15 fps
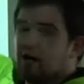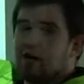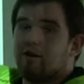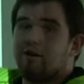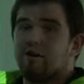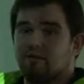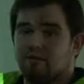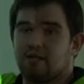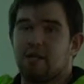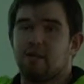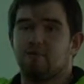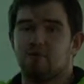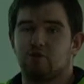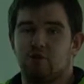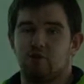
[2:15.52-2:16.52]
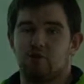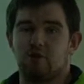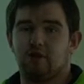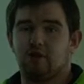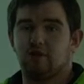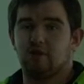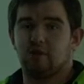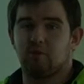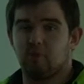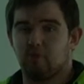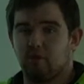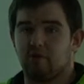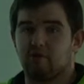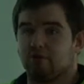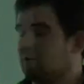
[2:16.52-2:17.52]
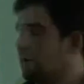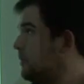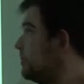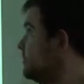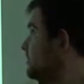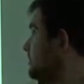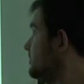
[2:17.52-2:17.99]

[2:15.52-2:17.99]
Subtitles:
area, same story. Pull out your weapon,